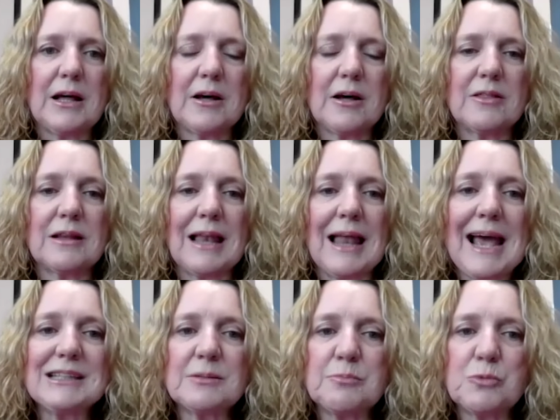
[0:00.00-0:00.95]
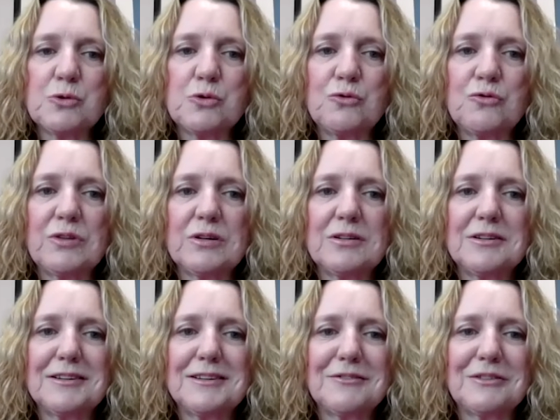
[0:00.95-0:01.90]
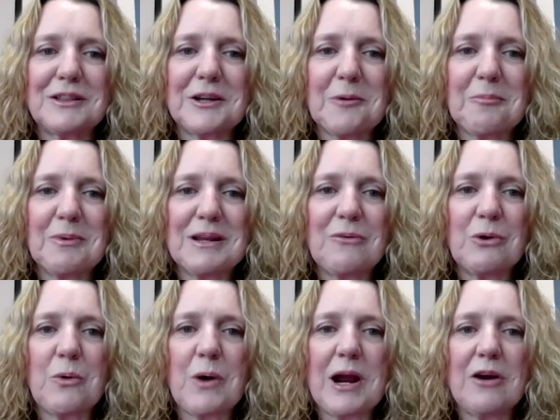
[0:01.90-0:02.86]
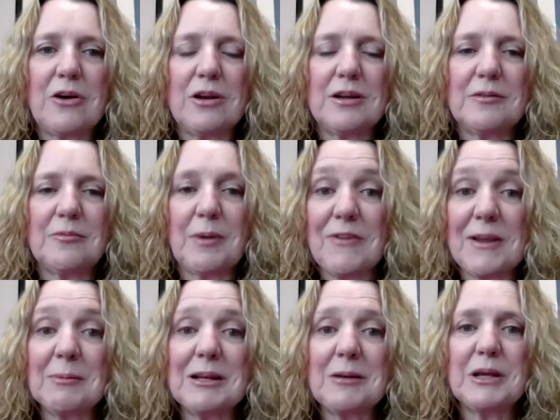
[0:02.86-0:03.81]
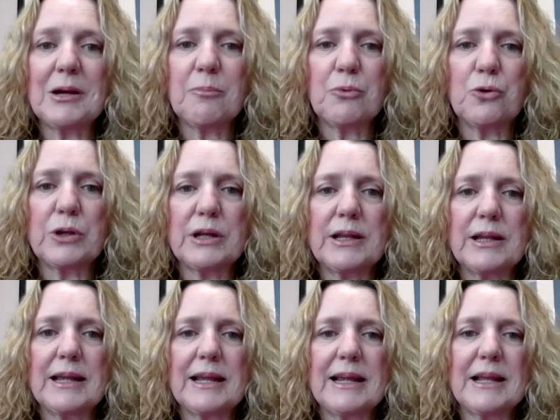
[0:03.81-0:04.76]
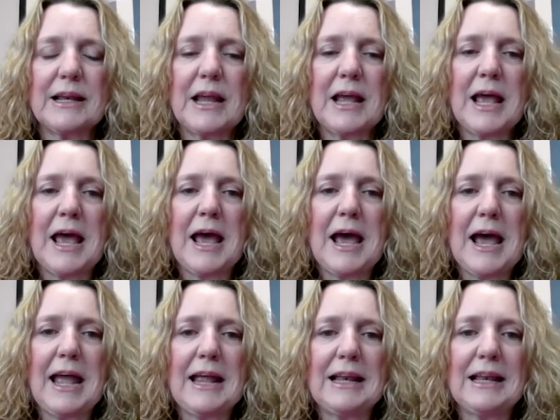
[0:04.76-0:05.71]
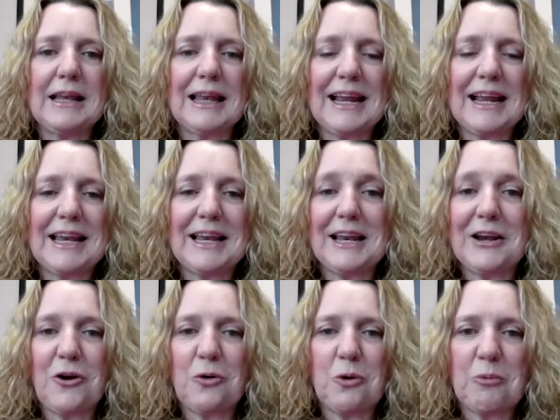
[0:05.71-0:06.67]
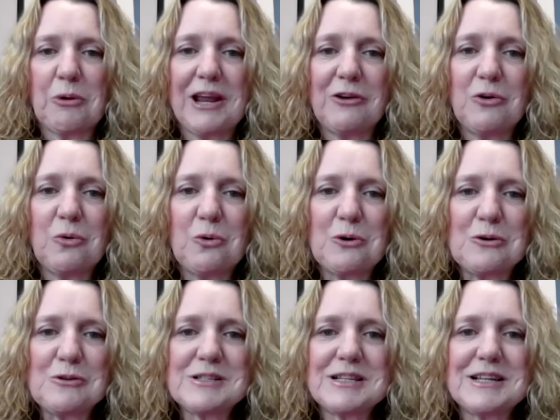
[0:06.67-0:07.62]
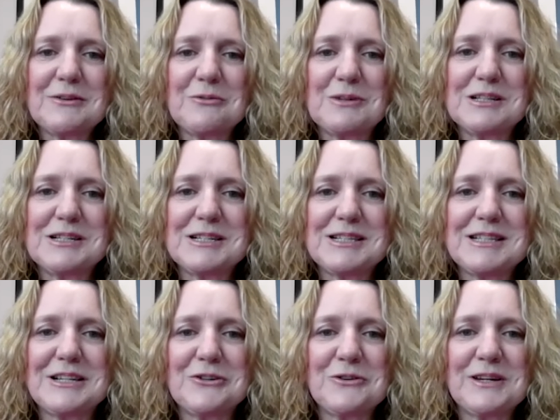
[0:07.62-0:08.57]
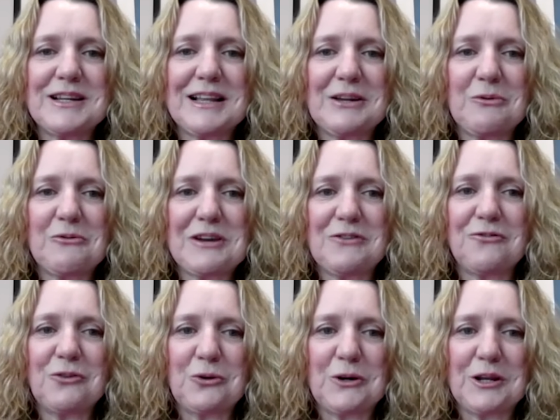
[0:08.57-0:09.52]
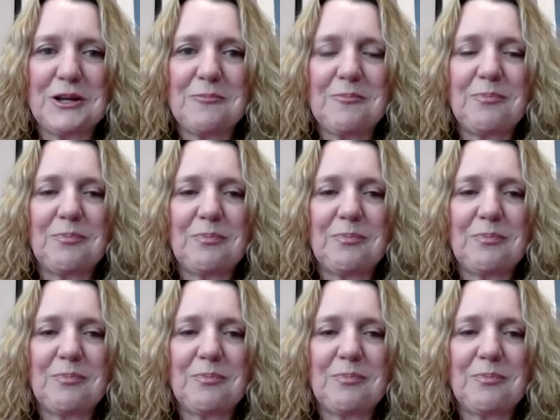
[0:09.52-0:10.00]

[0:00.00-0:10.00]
The last move with the company required my family to be uprooted, and I landed in our corporate headquarters, which is here in Lakewood Ranch, Florida.